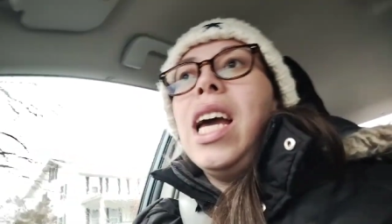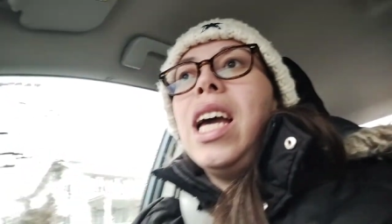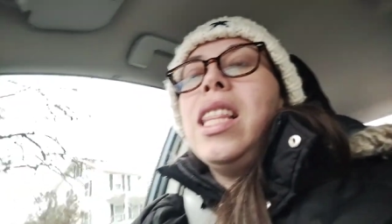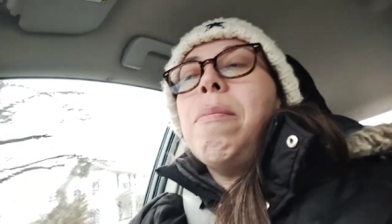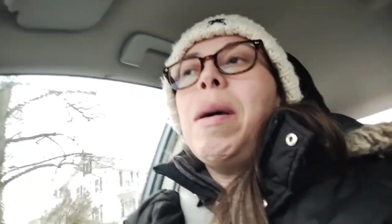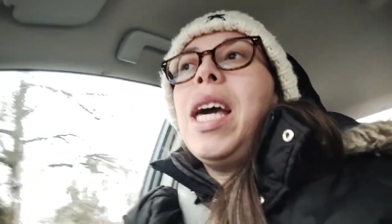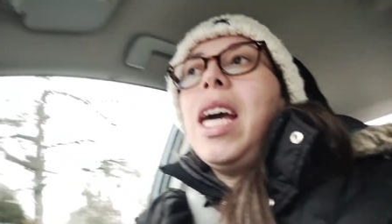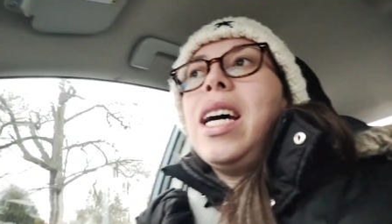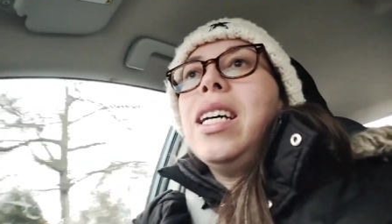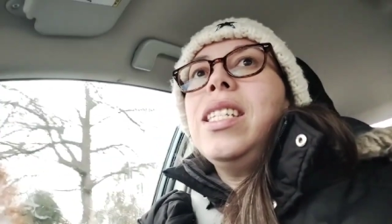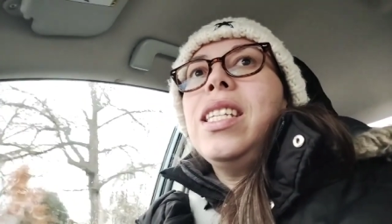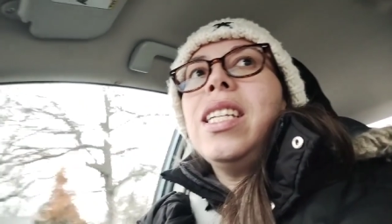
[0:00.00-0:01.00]
and the
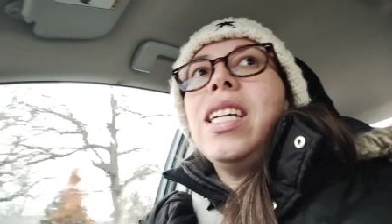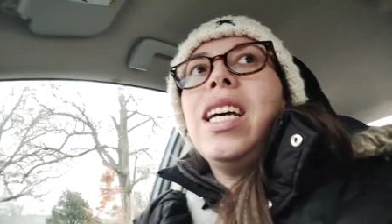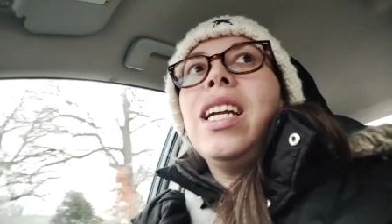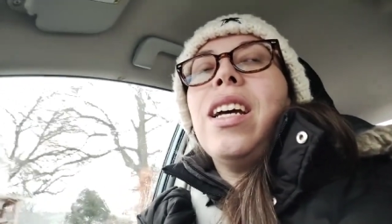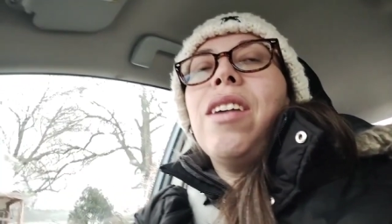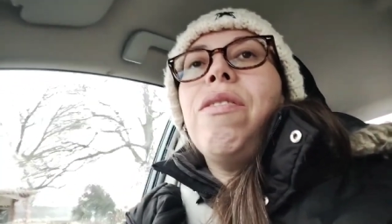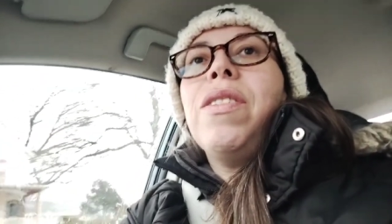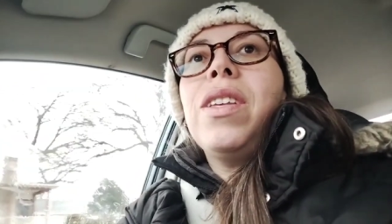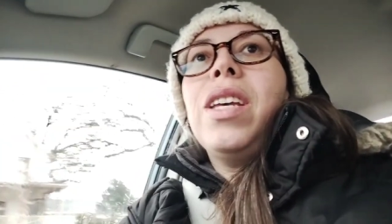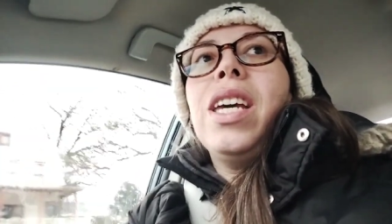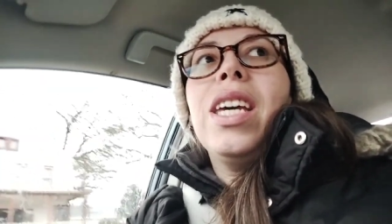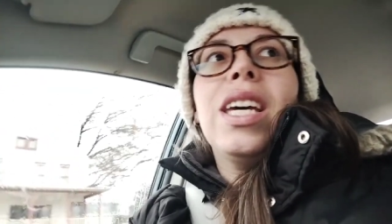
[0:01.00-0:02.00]
past, and I
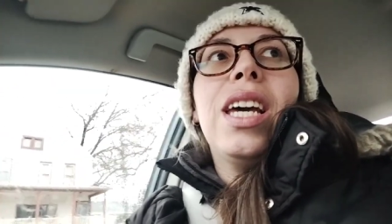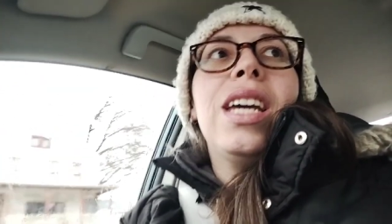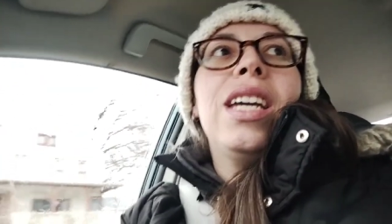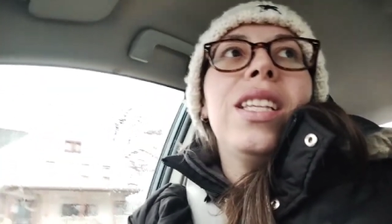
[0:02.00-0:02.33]
feel like